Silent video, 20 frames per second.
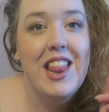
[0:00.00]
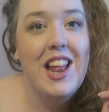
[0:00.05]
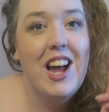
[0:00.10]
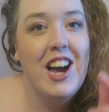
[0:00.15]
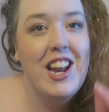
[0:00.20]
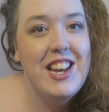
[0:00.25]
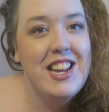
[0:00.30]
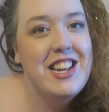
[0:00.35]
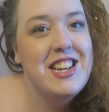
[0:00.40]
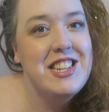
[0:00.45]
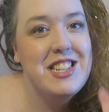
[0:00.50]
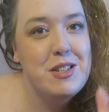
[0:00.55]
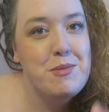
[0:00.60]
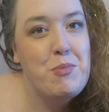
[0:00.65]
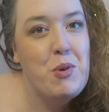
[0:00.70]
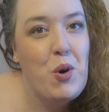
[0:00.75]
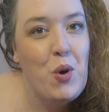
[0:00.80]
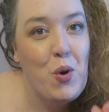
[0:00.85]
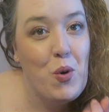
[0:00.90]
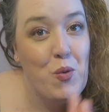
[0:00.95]
I needed to
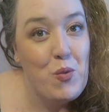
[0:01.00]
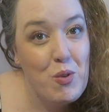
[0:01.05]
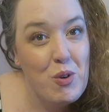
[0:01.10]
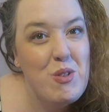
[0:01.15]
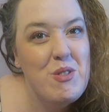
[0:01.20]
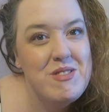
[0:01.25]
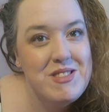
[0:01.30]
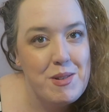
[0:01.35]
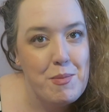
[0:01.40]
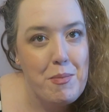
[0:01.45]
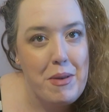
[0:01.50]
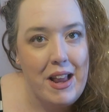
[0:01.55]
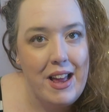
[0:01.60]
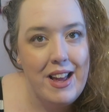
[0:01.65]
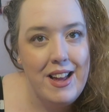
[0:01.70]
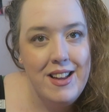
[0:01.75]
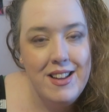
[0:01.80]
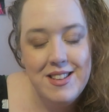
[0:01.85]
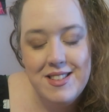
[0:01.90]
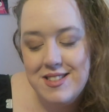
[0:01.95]
put rules in
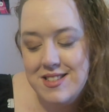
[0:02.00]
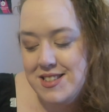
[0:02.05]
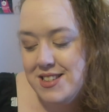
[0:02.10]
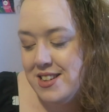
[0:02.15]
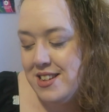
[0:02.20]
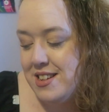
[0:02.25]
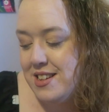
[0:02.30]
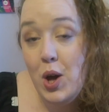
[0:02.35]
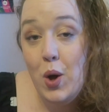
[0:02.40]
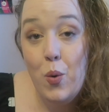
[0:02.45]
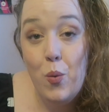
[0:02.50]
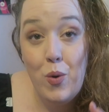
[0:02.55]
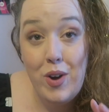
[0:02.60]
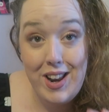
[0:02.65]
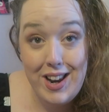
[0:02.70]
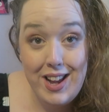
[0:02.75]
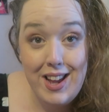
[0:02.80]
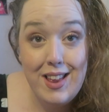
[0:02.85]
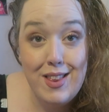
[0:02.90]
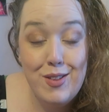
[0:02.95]
place. We're
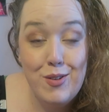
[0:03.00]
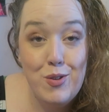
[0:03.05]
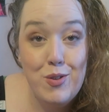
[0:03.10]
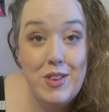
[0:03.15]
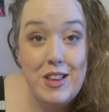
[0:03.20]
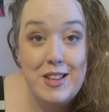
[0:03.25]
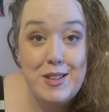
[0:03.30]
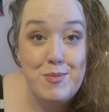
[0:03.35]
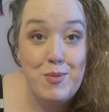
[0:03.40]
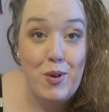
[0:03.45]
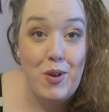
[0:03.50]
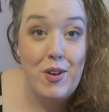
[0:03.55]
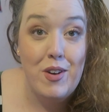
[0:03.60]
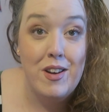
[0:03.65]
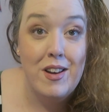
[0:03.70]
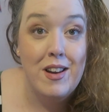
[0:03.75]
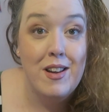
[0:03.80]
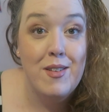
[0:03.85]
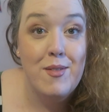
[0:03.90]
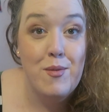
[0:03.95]
gonna get through this
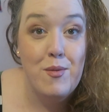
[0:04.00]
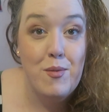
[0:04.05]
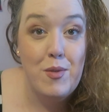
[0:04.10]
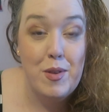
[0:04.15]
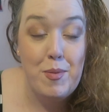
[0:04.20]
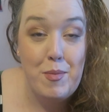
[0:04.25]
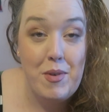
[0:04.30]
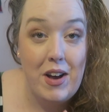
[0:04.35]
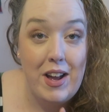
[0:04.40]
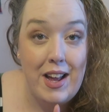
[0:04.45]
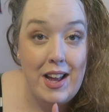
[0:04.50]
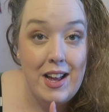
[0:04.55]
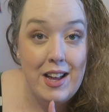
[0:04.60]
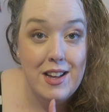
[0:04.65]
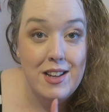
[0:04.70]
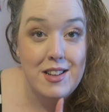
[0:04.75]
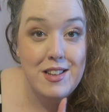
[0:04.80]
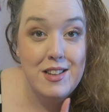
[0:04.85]
one with my